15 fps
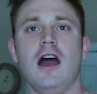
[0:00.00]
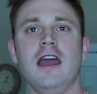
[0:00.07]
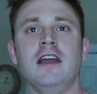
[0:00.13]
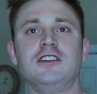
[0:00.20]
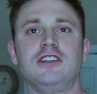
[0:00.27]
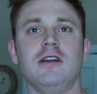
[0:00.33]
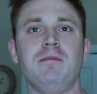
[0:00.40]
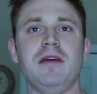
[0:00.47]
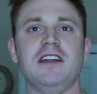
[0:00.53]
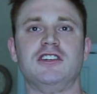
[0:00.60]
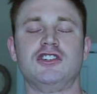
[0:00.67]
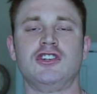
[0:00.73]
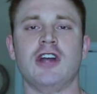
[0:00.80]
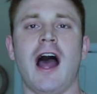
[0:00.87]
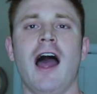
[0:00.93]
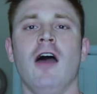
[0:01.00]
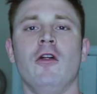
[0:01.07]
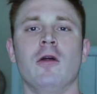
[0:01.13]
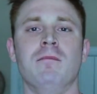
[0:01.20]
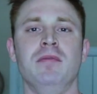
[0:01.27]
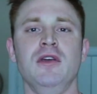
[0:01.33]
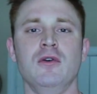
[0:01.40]
It should be
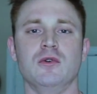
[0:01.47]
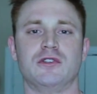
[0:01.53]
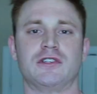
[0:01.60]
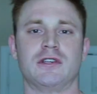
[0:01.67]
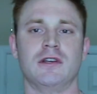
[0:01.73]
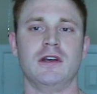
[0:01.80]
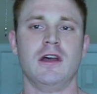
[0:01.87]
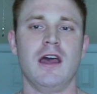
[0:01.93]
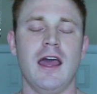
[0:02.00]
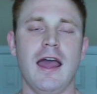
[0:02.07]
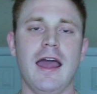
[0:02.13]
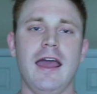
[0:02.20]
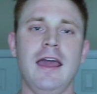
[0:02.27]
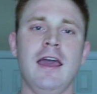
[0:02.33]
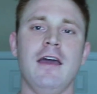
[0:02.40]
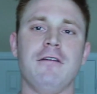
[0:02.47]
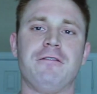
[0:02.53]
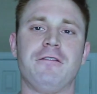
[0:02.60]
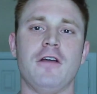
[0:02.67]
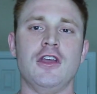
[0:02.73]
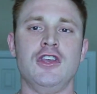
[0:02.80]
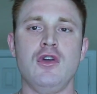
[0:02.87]
child abuse
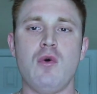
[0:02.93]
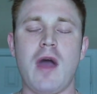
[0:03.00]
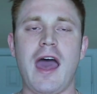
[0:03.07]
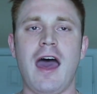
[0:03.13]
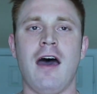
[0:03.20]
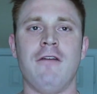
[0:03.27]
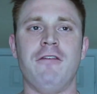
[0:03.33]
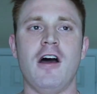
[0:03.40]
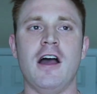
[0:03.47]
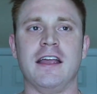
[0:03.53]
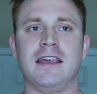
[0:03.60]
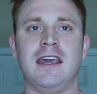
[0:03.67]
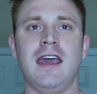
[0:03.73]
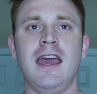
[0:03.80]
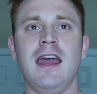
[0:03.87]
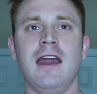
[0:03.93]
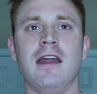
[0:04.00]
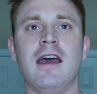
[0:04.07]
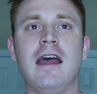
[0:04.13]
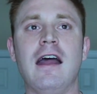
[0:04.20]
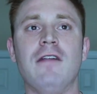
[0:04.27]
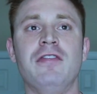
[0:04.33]
if you have a
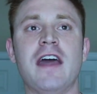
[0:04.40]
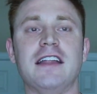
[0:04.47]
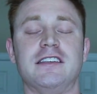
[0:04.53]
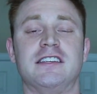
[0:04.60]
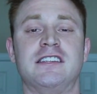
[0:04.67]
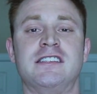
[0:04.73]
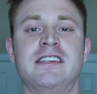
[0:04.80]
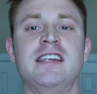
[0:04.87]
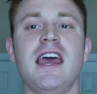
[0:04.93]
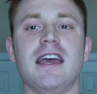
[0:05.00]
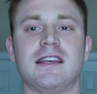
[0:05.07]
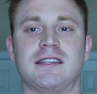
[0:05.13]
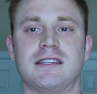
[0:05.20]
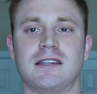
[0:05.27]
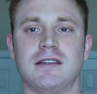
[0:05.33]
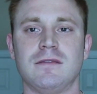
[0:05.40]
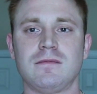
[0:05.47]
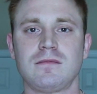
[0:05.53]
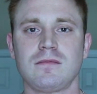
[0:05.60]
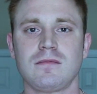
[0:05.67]
kid that's 6